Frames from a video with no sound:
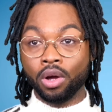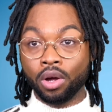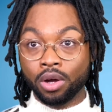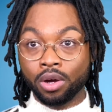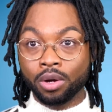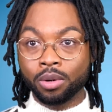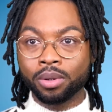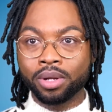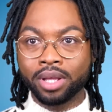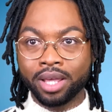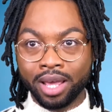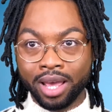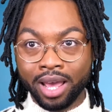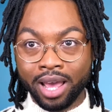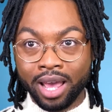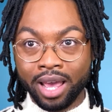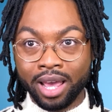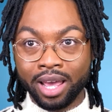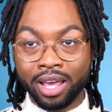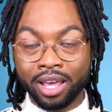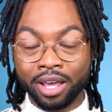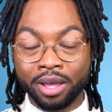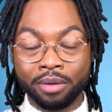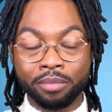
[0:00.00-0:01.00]

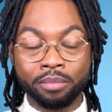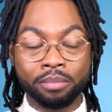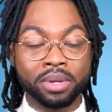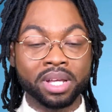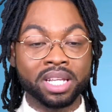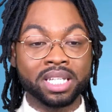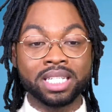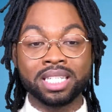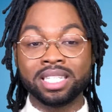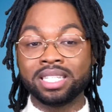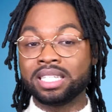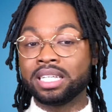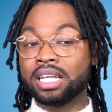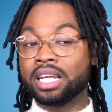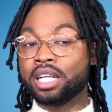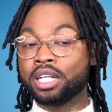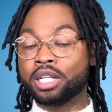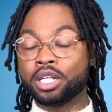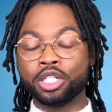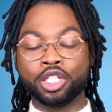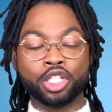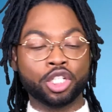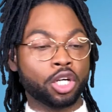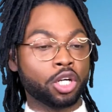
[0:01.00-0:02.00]
Okay, Miss
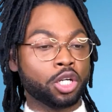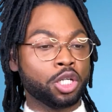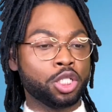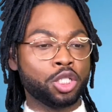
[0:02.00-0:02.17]
Signature